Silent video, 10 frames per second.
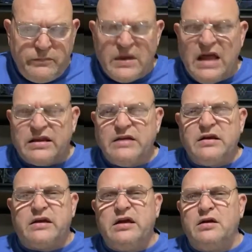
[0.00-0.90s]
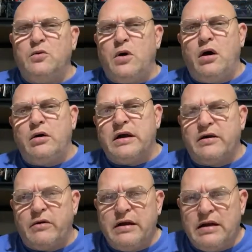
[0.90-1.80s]
I think the Kilowog and
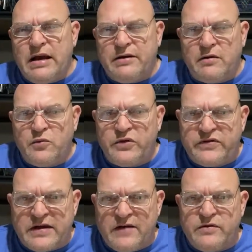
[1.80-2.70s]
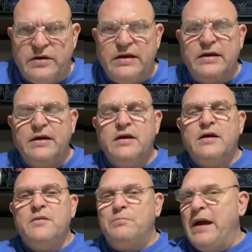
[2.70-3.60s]
Green Lantern was 70.
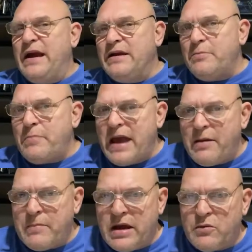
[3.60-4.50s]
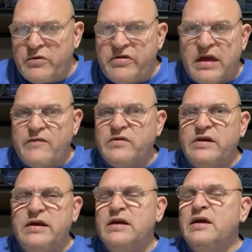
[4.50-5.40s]
Bane and Batman was
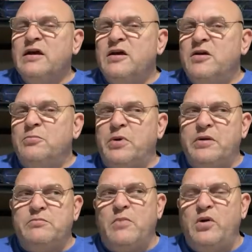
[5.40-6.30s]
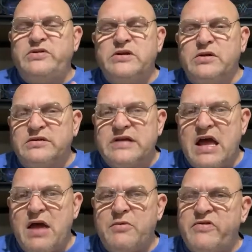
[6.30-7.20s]
70. But most of the
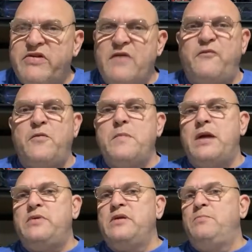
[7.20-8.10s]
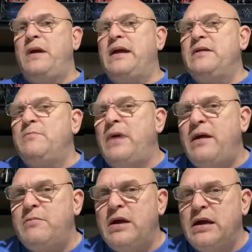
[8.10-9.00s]
time, except for maybe the Bane and
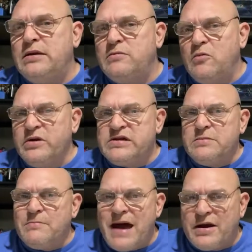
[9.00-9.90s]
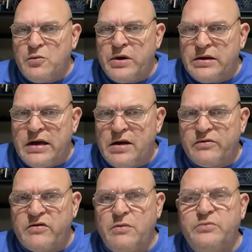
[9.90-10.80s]
Batman, which it might have went down
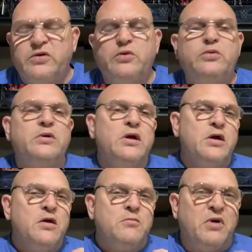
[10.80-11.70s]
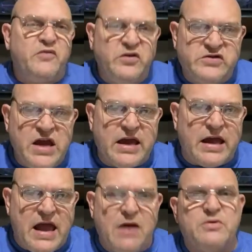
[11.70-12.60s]
some too. But if you check
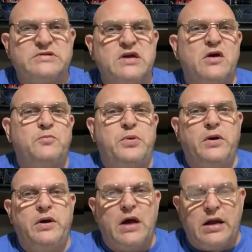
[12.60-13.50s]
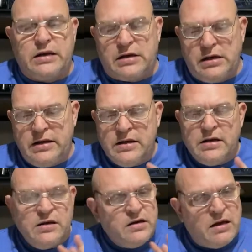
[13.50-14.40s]
Amazon periodically,
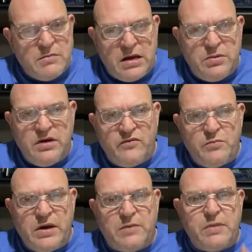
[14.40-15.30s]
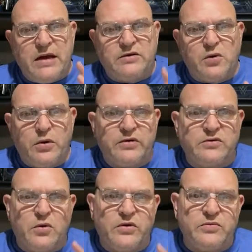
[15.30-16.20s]
and maybe even Big Bad Toy
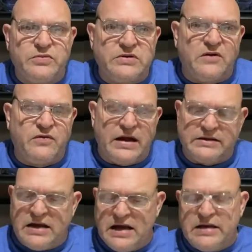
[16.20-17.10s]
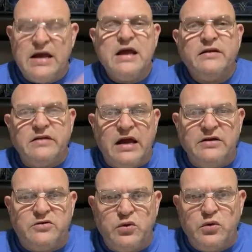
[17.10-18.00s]
Store, some stuff like that, they
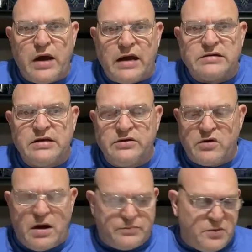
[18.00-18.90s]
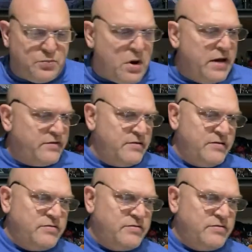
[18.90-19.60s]
do actually drop the prices.